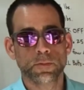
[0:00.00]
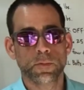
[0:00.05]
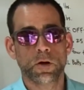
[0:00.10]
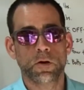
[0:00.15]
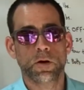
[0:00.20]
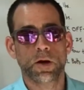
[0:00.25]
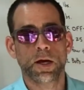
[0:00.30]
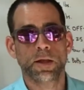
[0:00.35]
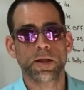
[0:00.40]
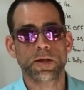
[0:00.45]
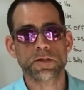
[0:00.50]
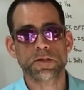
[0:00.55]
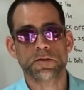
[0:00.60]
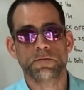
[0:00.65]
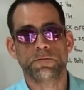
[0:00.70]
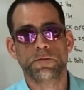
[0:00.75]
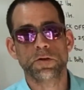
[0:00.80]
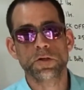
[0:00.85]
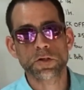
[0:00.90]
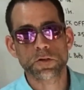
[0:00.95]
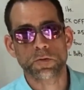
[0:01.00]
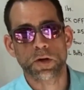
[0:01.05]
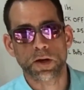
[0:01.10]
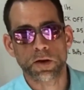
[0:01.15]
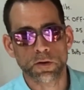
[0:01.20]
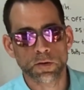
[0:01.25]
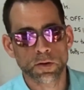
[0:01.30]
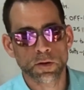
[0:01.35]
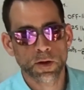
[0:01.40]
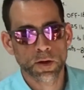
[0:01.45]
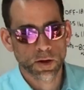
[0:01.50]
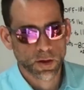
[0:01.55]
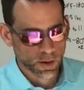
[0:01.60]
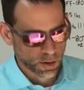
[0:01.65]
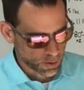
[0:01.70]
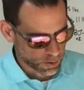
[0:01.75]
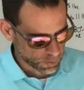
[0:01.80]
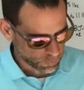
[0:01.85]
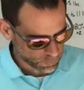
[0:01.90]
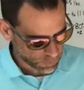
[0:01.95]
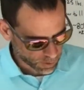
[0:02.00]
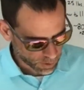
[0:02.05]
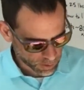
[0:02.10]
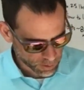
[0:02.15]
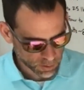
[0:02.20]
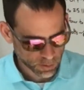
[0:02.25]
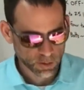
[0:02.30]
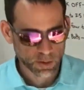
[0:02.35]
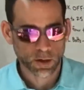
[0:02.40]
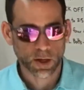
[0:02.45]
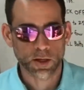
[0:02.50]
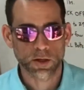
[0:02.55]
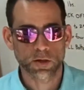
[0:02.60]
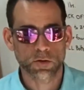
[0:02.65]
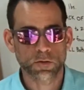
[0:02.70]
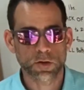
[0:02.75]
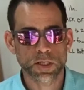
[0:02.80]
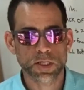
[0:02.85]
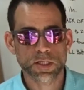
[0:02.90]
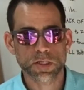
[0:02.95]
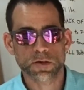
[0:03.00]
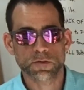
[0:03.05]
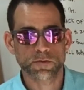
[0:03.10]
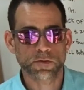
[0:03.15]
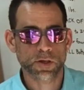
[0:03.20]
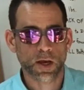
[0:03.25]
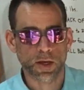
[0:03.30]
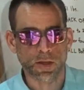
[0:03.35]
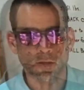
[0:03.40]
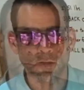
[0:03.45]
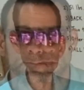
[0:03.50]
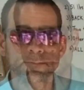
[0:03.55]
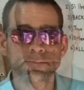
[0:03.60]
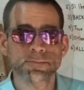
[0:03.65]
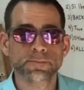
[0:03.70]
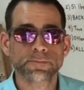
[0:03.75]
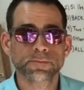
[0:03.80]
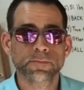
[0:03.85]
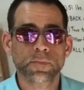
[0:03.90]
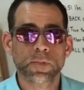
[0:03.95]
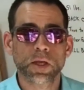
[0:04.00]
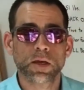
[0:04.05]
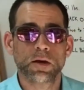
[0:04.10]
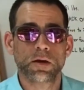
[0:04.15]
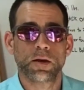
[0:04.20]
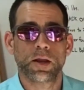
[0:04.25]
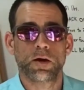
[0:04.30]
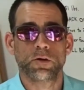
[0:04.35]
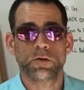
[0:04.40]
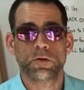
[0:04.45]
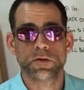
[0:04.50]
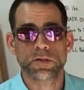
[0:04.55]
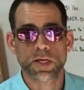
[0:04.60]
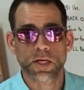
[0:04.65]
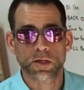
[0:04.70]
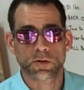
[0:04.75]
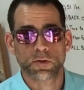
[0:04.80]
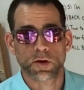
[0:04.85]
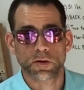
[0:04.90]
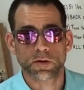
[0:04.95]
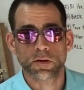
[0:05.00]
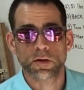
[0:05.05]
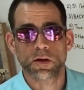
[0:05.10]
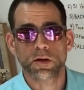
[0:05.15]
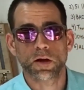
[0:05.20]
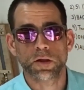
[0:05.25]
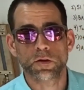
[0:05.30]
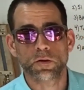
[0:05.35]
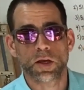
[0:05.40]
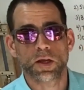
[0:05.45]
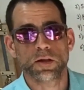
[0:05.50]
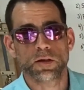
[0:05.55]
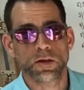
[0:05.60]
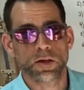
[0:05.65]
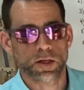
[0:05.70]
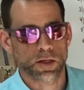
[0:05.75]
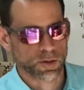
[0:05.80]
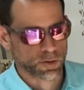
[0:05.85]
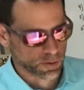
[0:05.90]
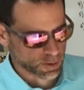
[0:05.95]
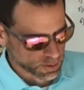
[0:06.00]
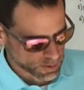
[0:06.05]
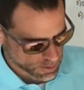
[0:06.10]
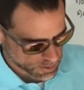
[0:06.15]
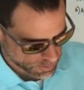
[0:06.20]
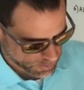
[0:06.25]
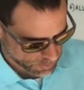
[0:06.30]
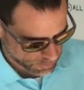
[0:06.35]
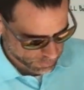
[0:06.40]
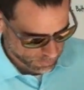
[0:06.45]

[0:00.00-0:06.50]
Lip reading: Alright, that's the first round of 80 to 90 degrees of tightening. Now I'll do the second round, another 80 to 90 degrees.